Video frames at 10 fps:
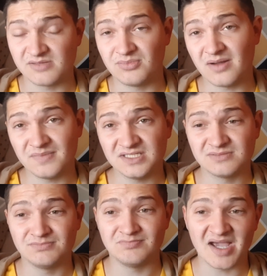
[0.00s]
The
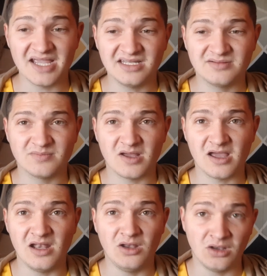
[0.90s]
Brumbies made
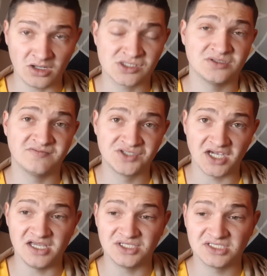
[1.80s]
a lot of
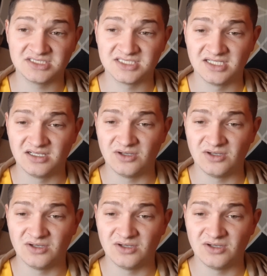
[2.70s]
changes